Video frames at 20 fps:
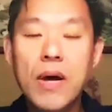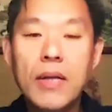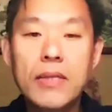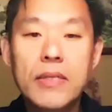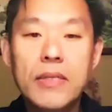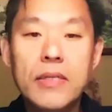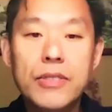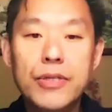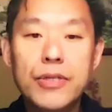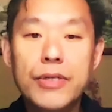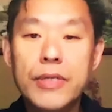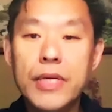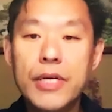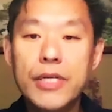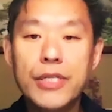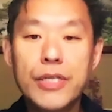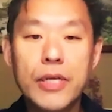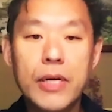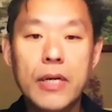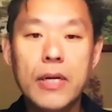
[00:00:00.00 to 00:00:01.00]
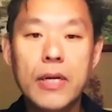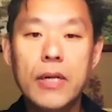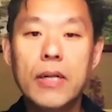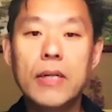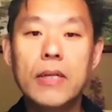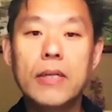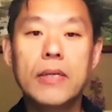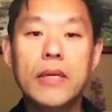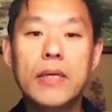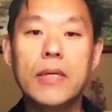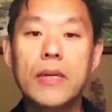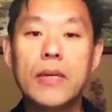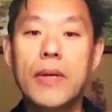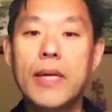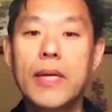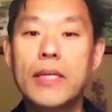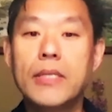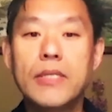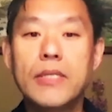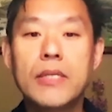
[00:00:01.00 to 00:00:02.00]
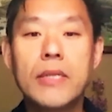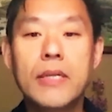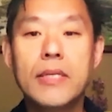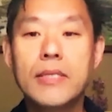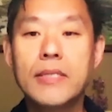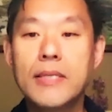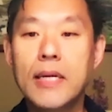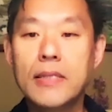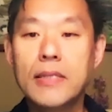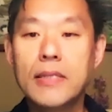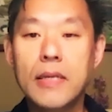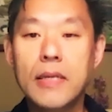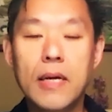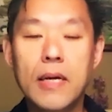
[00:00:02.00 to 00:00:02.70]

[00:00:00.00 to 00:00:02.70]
the traditional, insulin